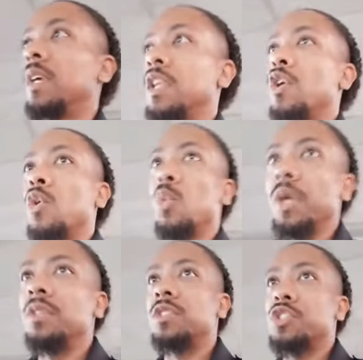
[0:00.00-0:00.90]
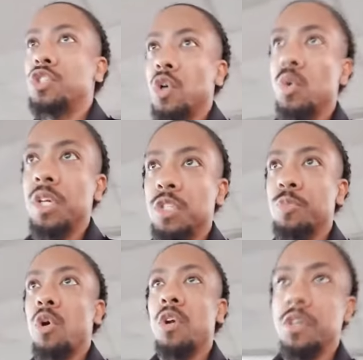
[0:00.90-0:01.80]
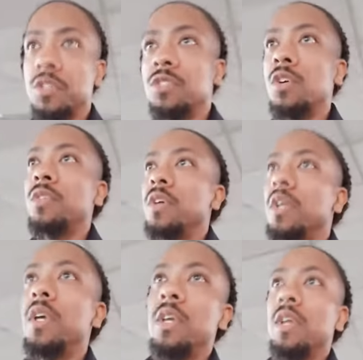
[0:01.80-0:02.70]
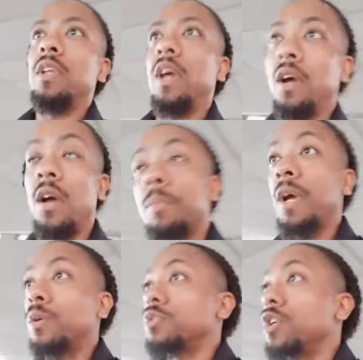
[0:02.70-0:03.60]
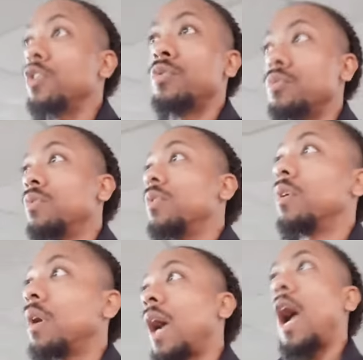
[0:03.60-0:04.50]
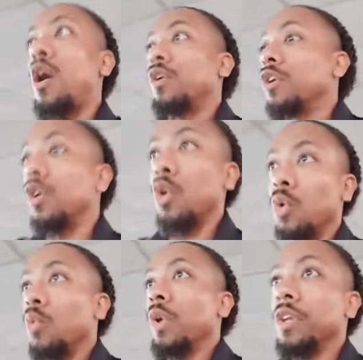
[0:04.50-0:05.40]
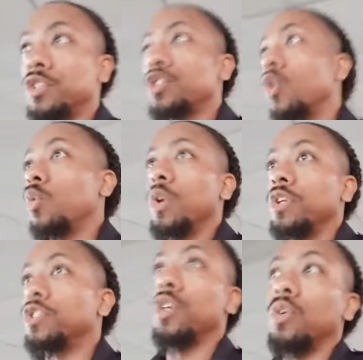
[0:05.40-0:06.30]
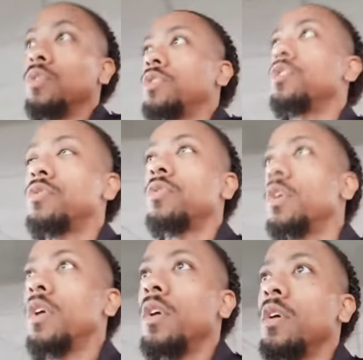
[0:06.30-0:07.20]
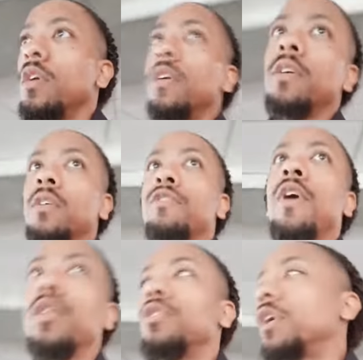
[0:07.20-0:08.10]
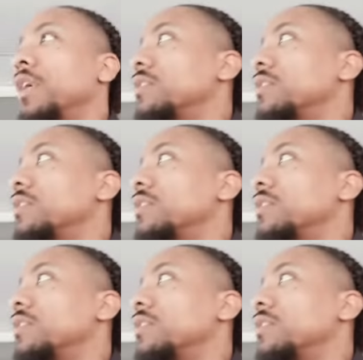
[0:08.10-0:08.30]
And know when to show each part of yourself. Now, I'm not going to tell you how to know when to show what to show. It's just follow your